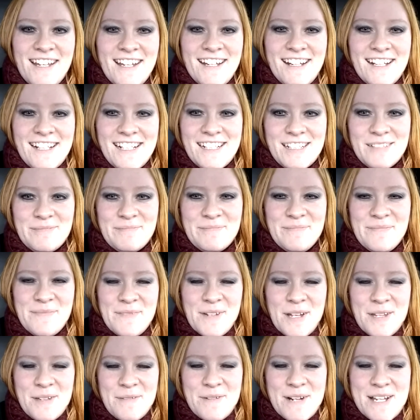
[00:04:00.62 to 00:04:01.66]

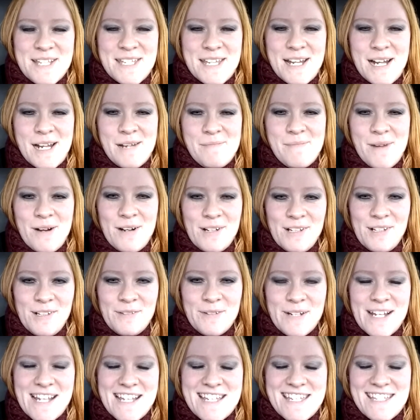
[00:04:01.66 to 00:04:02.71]
Otherwise, I'm
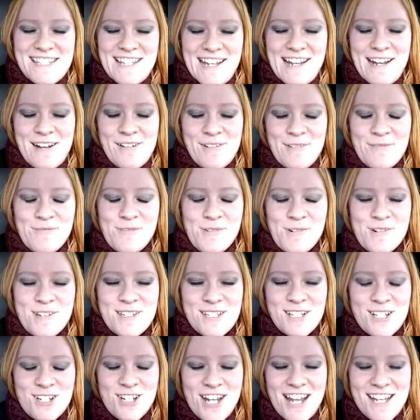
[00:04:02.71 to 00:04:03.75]
always down for
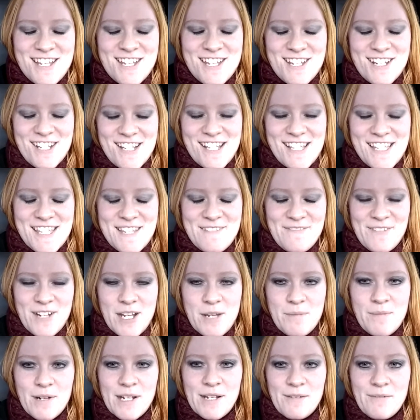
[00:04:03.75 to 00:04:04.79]
suggestions. If
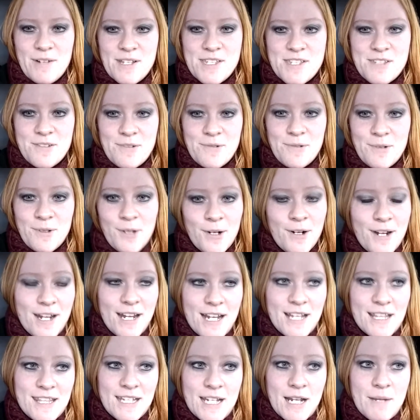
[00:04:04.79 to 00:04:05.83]
anybody wants to learn
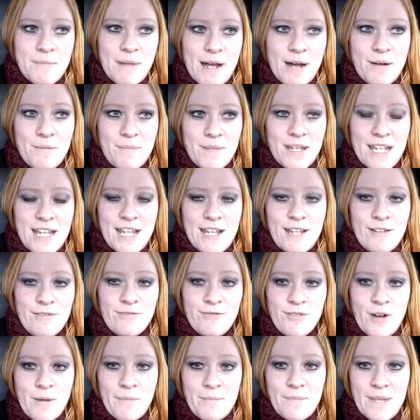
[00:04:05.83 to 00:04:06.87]
anything about me,
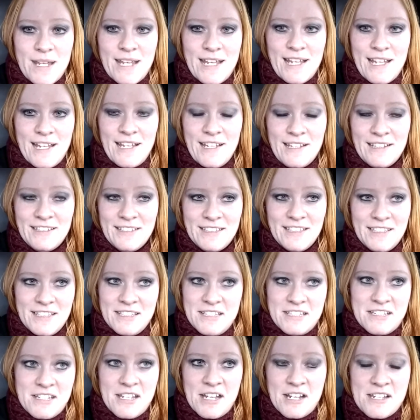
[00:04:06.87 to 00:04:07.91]
from me,
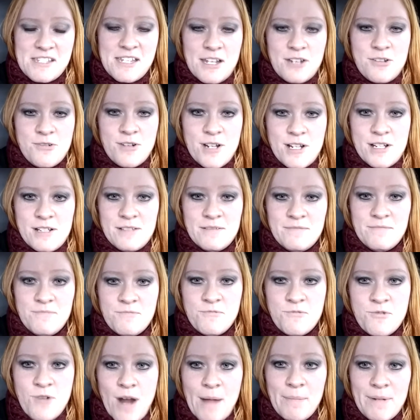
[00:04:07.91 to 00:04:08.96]
etc.,
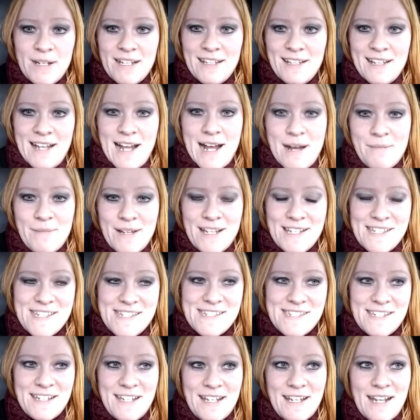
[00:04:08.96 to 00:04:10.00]
drop it in the
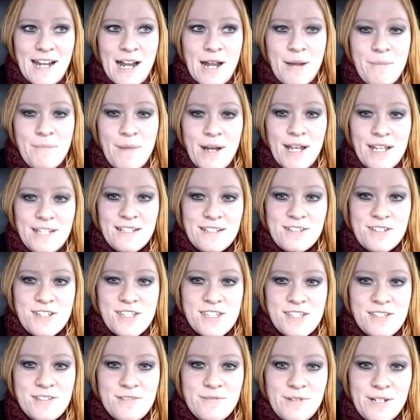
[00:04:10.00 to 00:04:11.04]
comments and I might
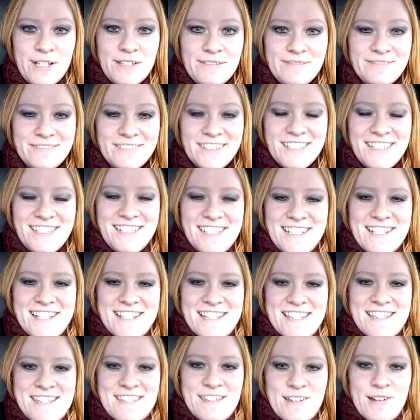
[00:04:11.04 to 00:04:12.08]
just do it.
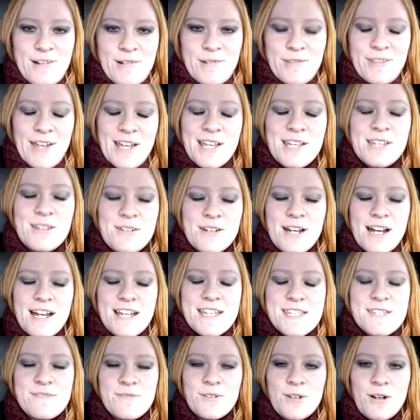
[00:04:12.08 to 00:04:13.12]
So thank you
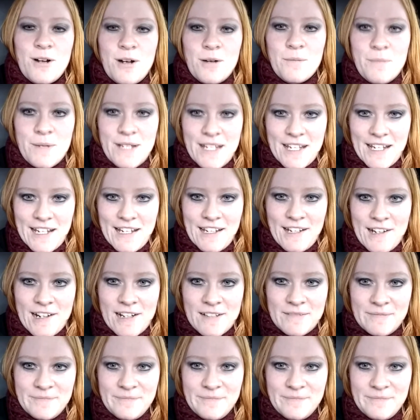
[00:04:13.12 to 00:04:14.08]
guys for all being here.